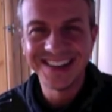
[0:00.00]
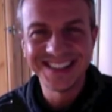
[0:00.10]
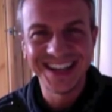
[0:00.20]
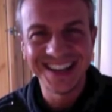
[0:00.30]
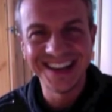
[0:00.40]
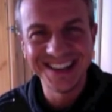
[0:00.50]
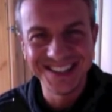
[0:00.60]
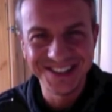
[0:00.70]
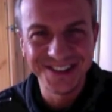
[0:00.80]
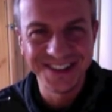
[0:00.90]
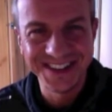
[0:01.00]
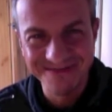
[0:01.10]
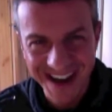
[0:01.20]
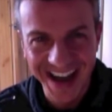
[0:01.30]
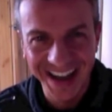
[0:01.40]
tell her stories
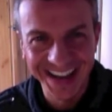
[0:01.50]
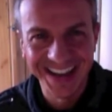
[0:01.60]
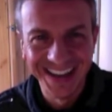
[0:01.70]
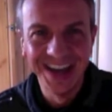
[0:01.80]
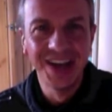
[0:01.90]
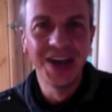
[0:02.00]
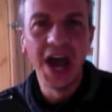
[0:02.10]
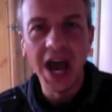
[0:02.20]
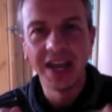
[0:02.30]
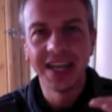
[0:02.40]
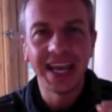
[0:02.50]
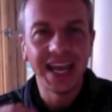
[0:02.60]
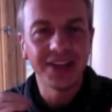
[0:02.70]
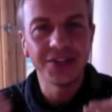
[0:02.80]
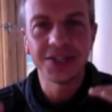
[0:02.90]
back, and
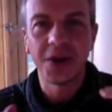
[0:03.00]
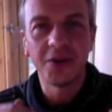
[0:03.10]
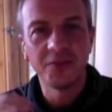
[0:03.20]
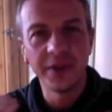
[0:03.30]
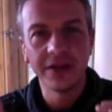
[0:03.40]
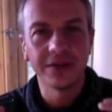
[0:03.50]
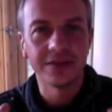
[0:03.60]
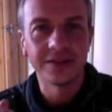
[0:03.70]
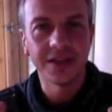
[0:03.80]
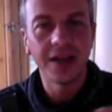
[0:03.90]
it just kind of builds.